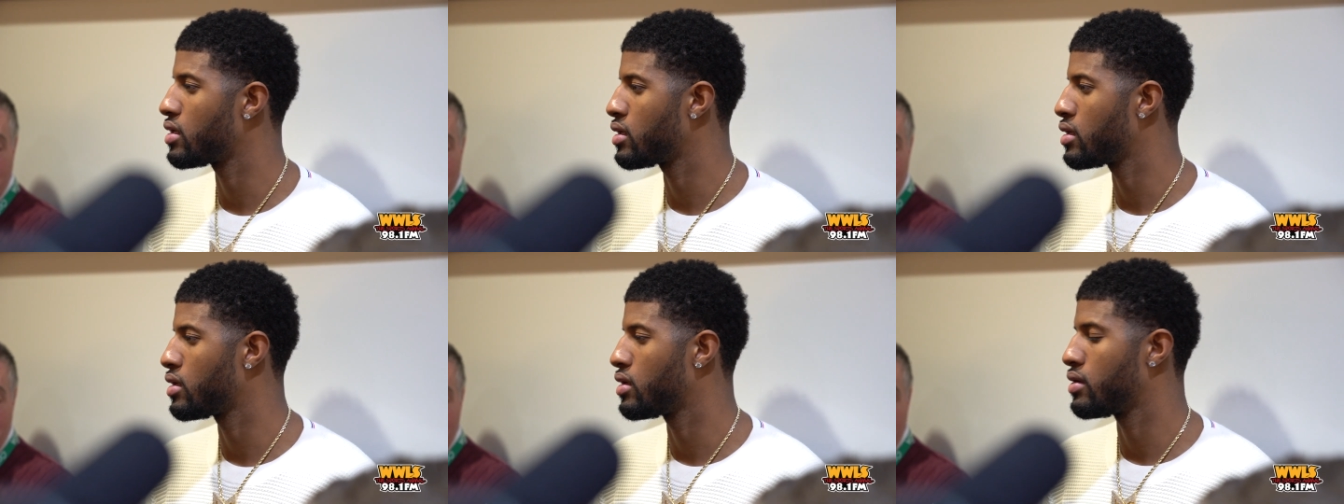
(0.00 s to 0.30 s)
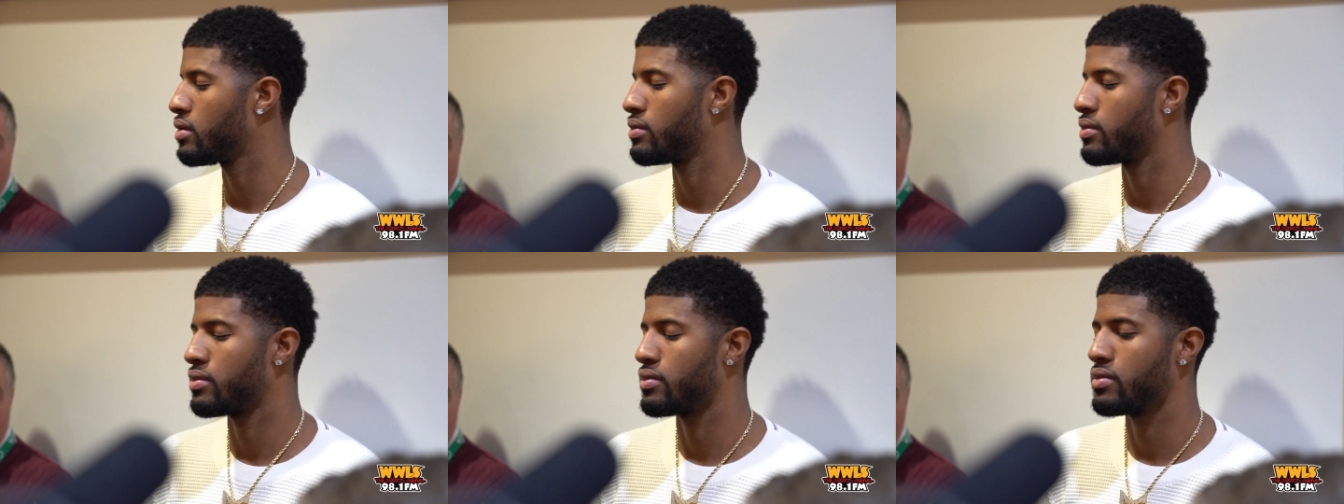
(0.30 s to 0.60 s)

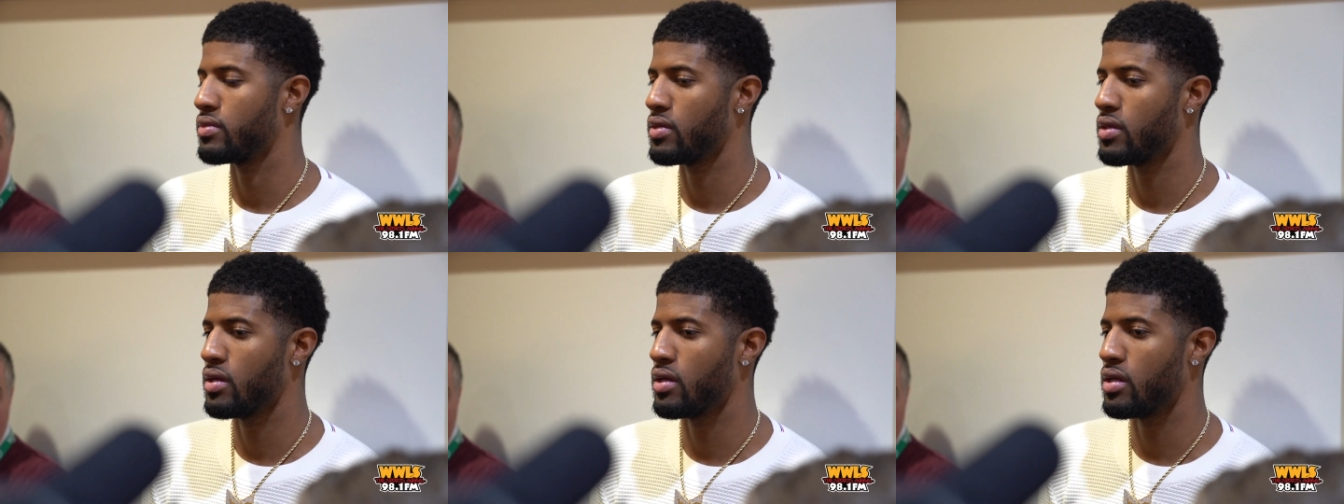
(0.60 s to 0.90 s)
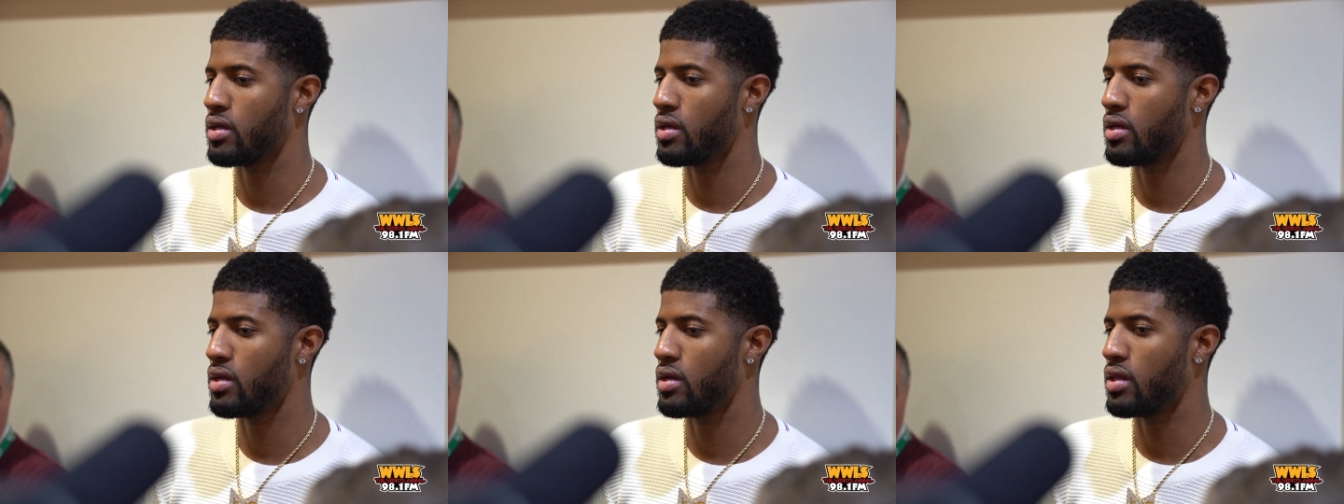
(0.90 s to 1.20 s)
Um,
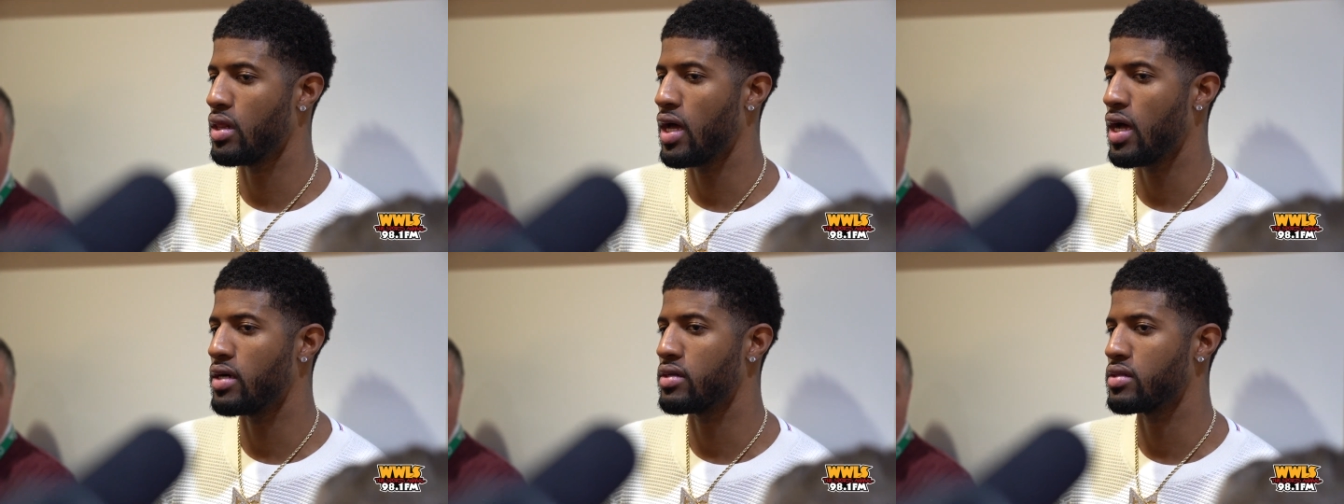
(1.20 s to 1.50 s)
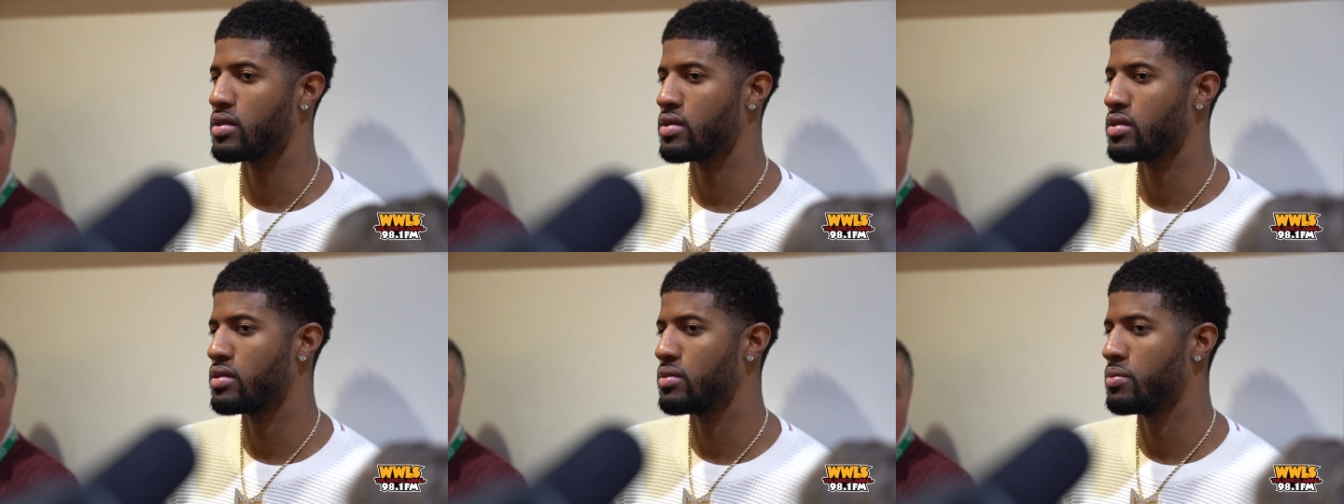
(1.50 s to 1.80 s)
it, it
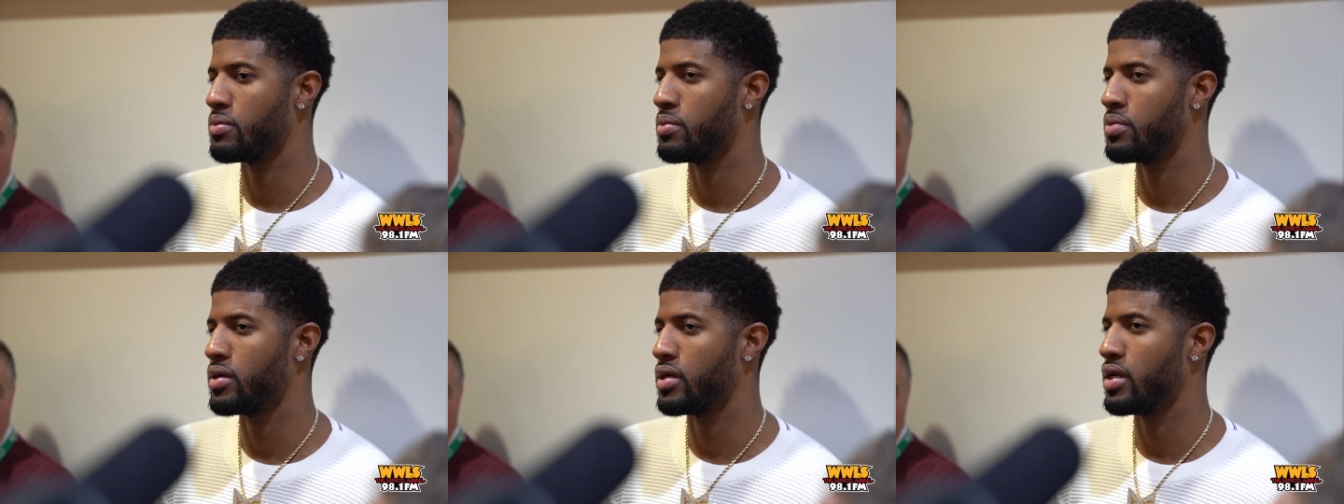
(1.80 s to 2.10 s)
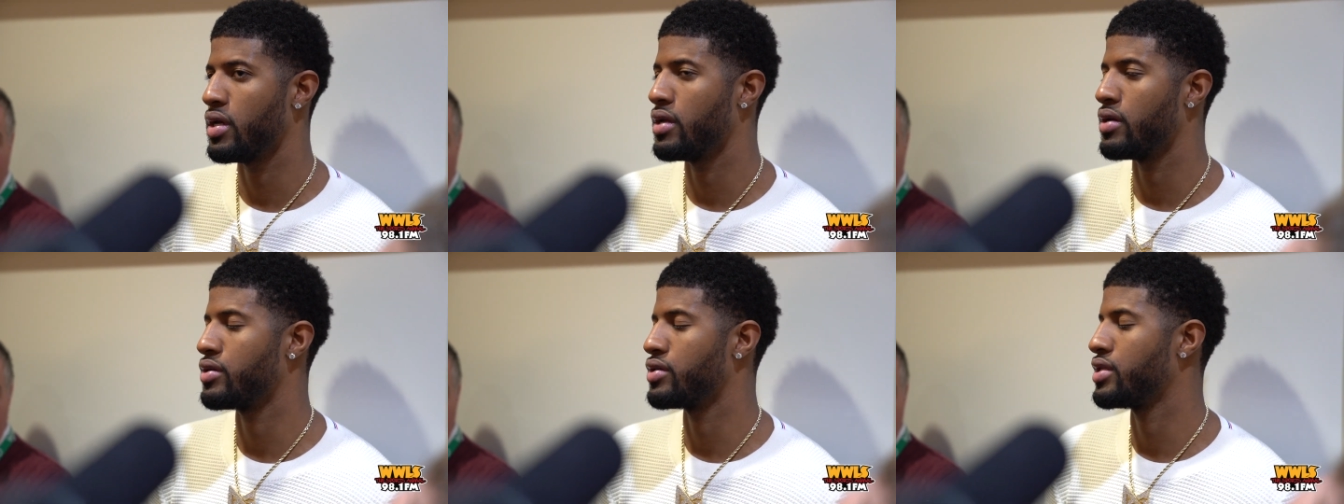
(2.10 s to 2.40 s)
allows us to
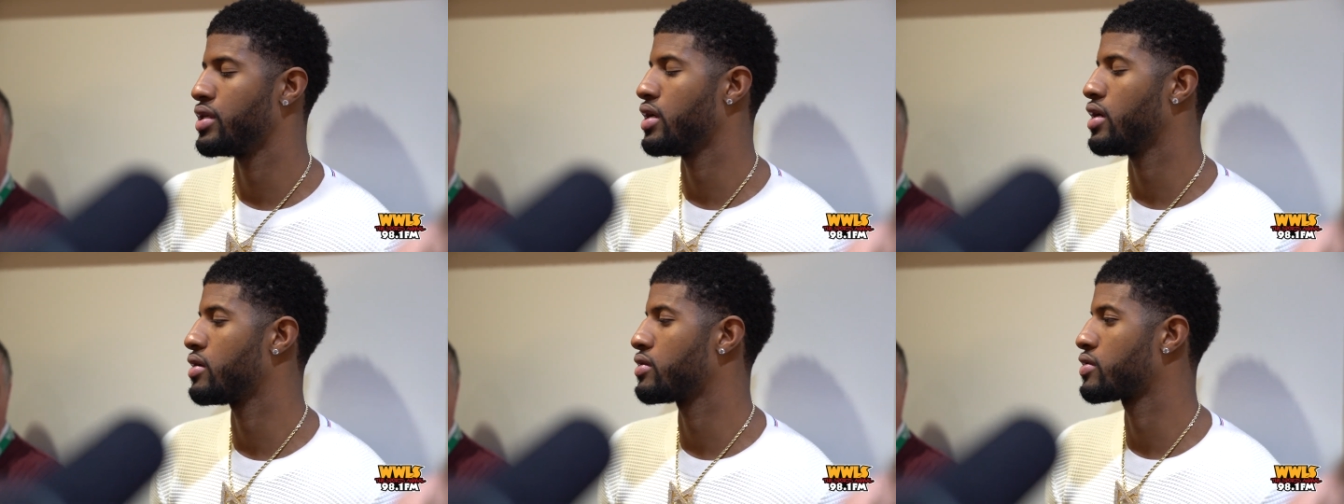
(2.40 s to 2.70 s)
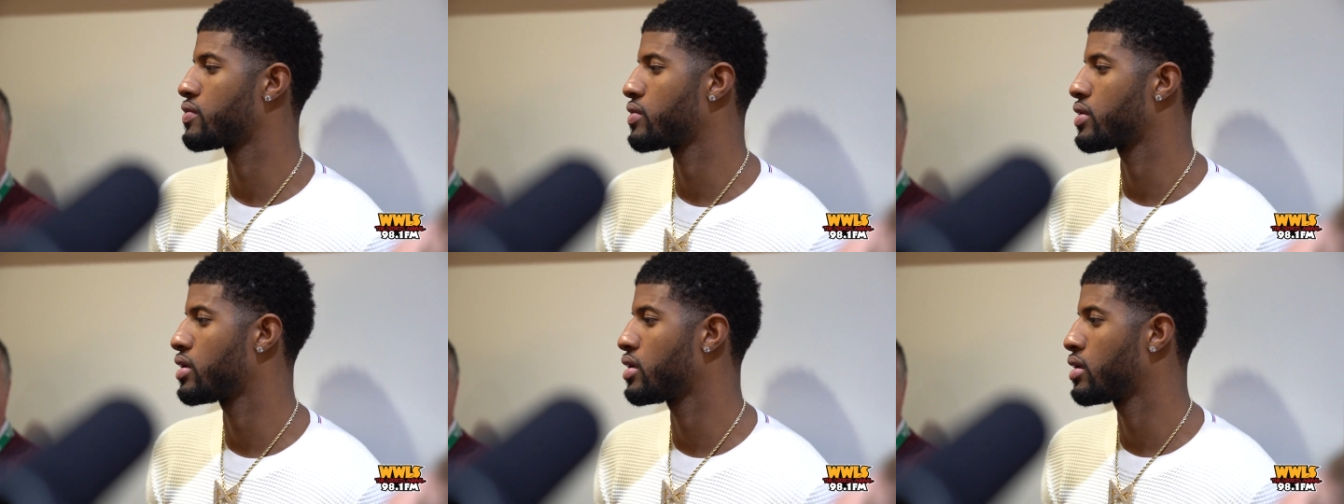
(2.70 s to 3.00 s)
put energy
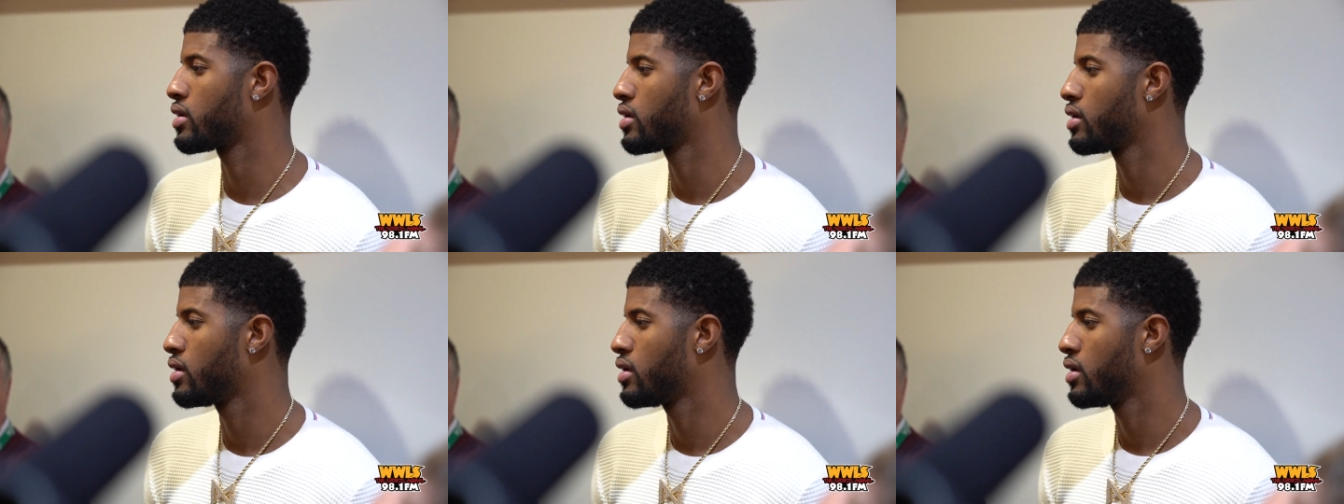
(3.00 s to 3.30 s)
elsewhere.